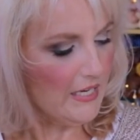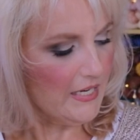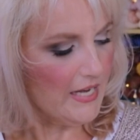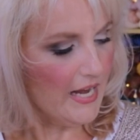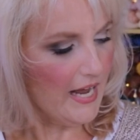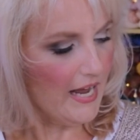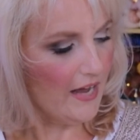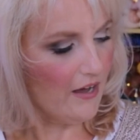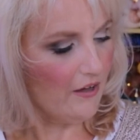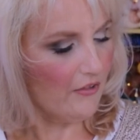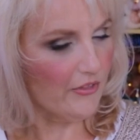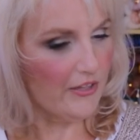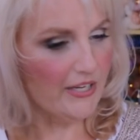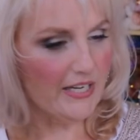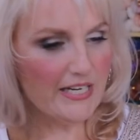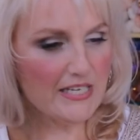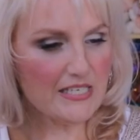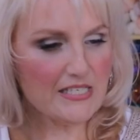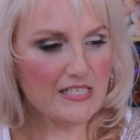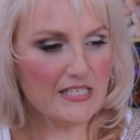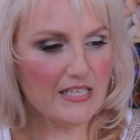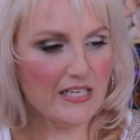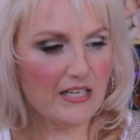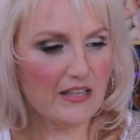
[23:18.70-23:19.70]
Now, the
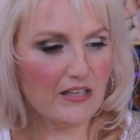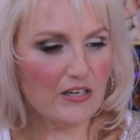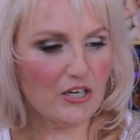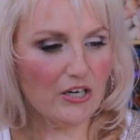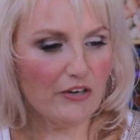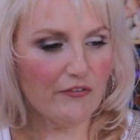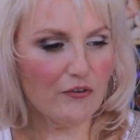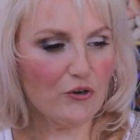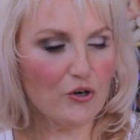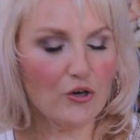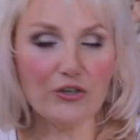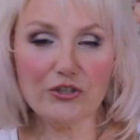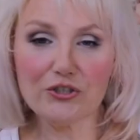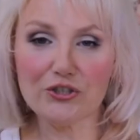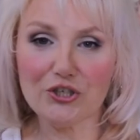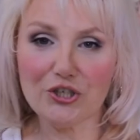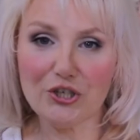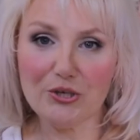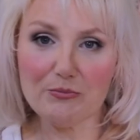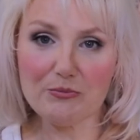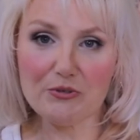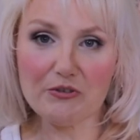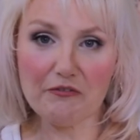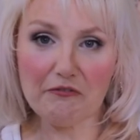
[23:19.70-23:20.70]
next thing that I've got in
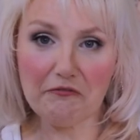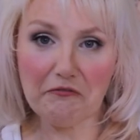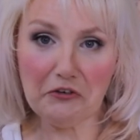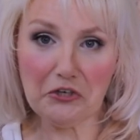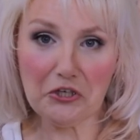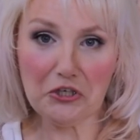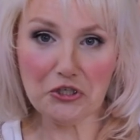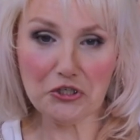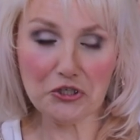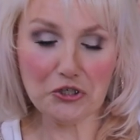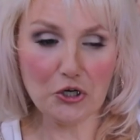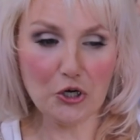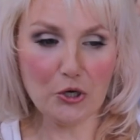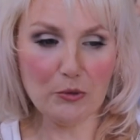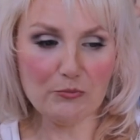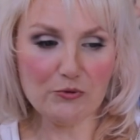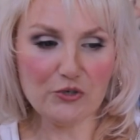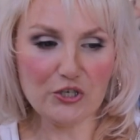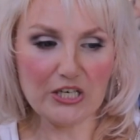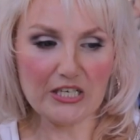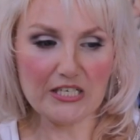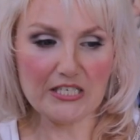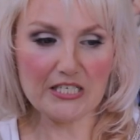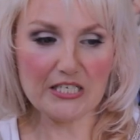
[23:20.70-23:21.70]
terms of finished
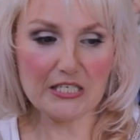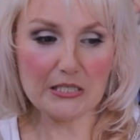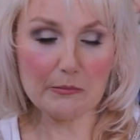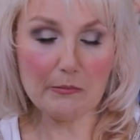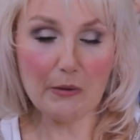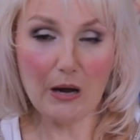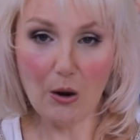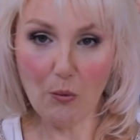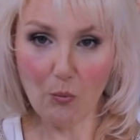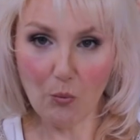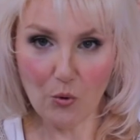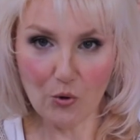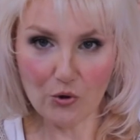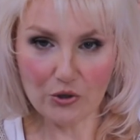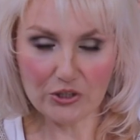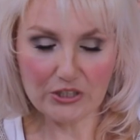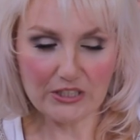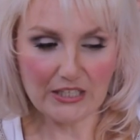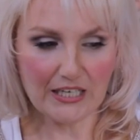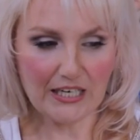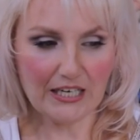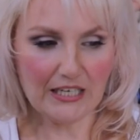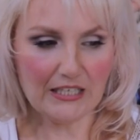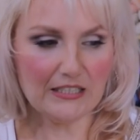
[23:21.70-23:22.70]
objects is my
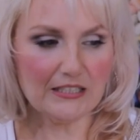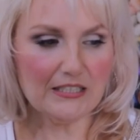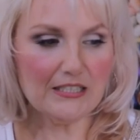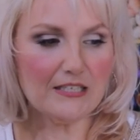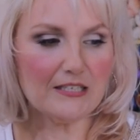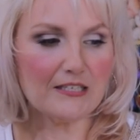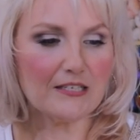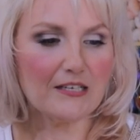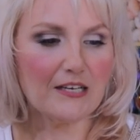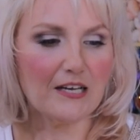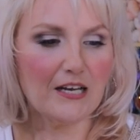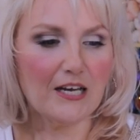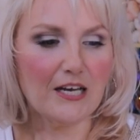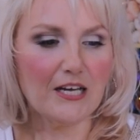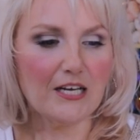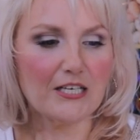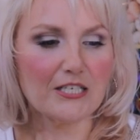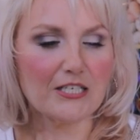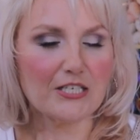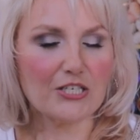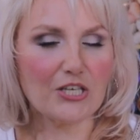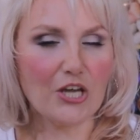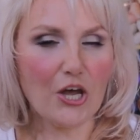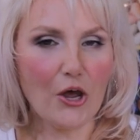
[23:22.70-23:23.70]
watercolours.
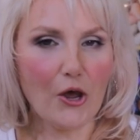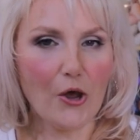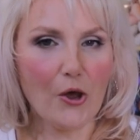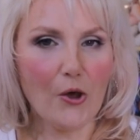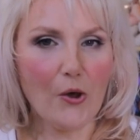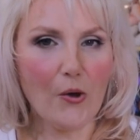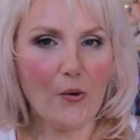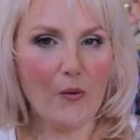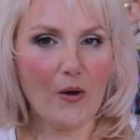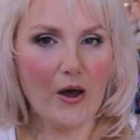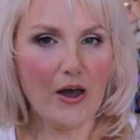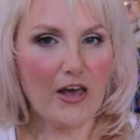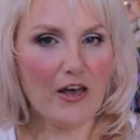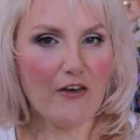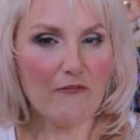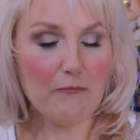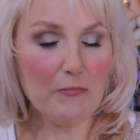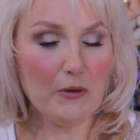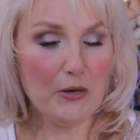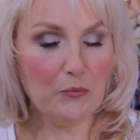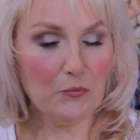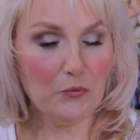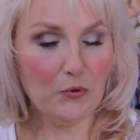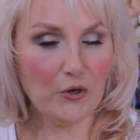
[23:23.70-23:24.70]
So I have
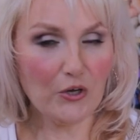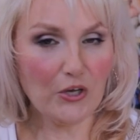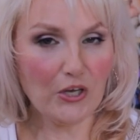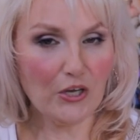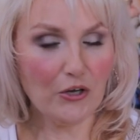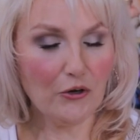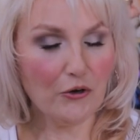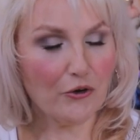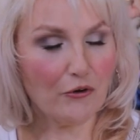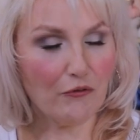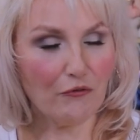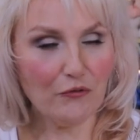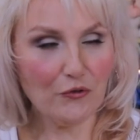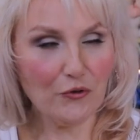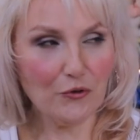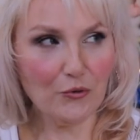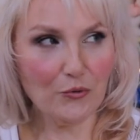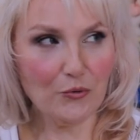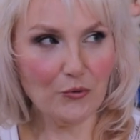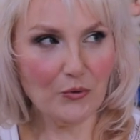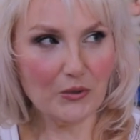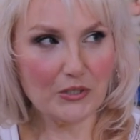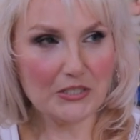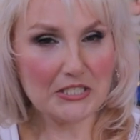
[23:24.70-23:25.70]
been working on a
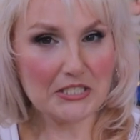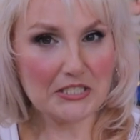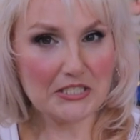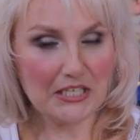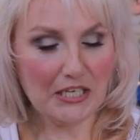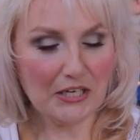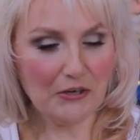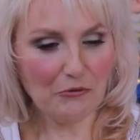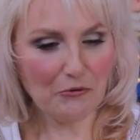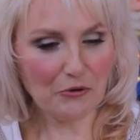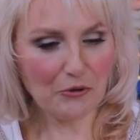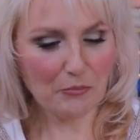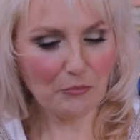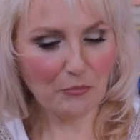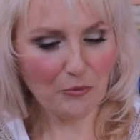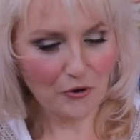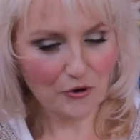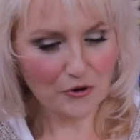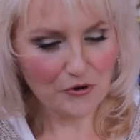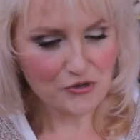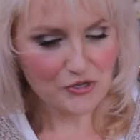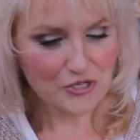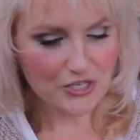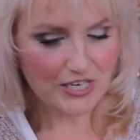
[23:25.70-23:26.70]
few secret
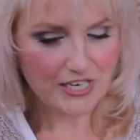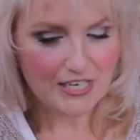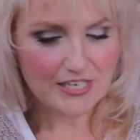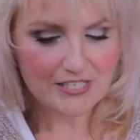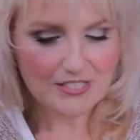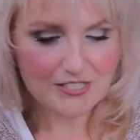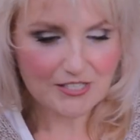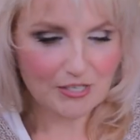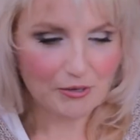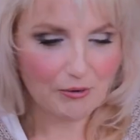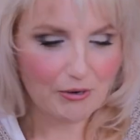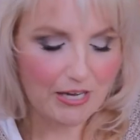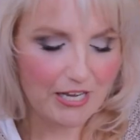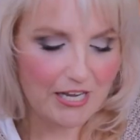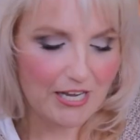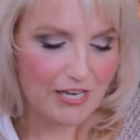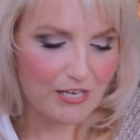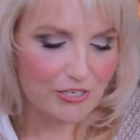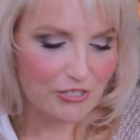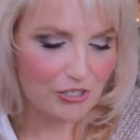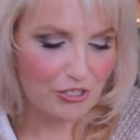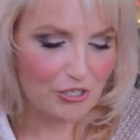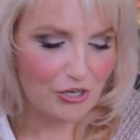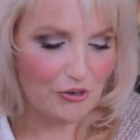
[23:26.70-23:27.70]
projects, so I
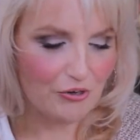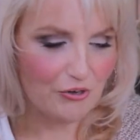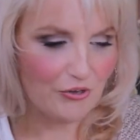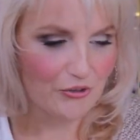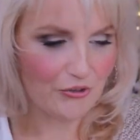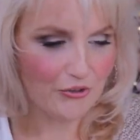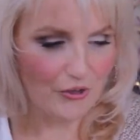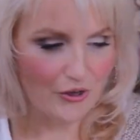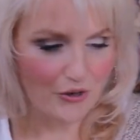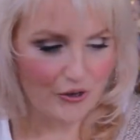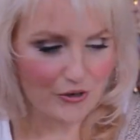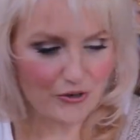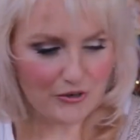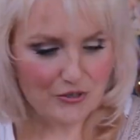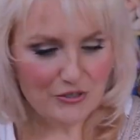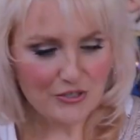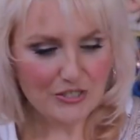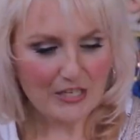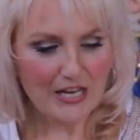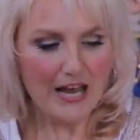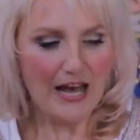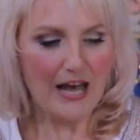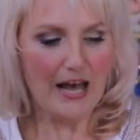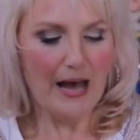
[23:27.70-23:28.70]
can't show you those,
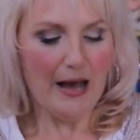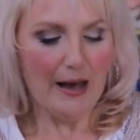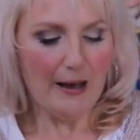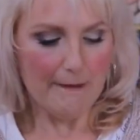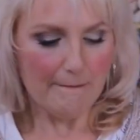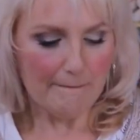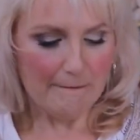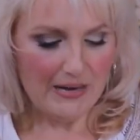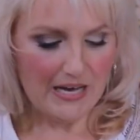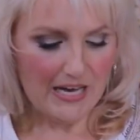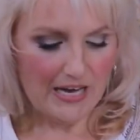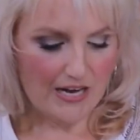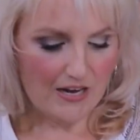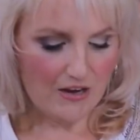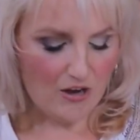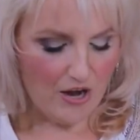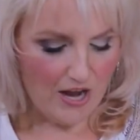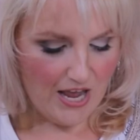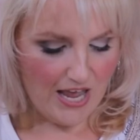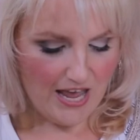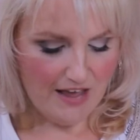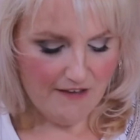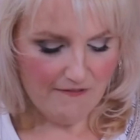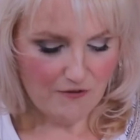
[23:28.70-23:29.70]
but I
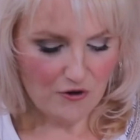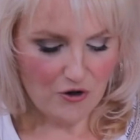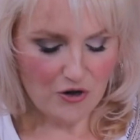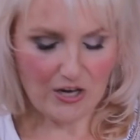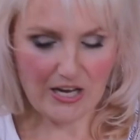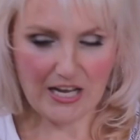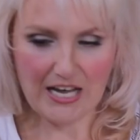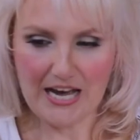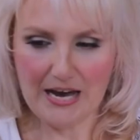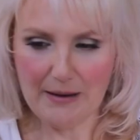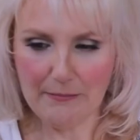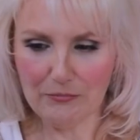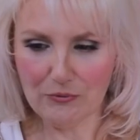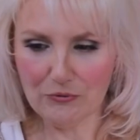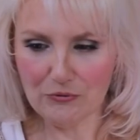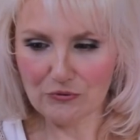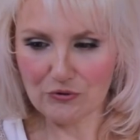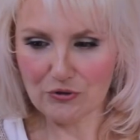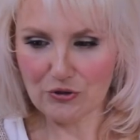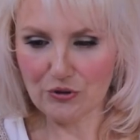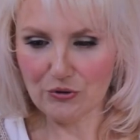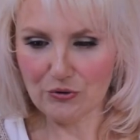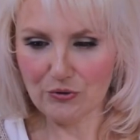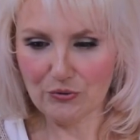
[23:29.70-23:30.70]
have got a couple
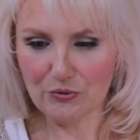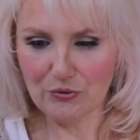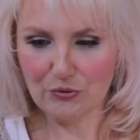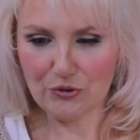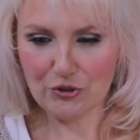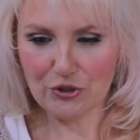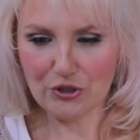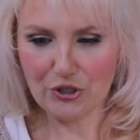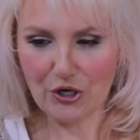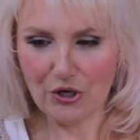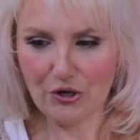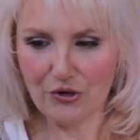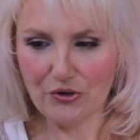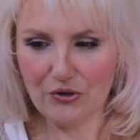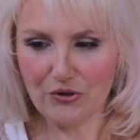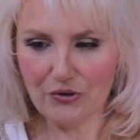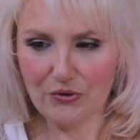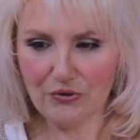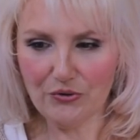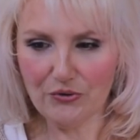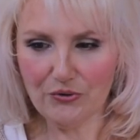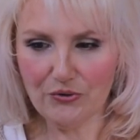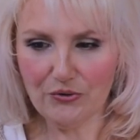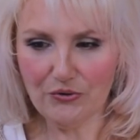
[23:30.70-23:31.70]
to show
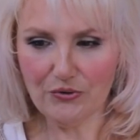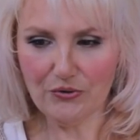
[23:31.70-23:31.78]
you.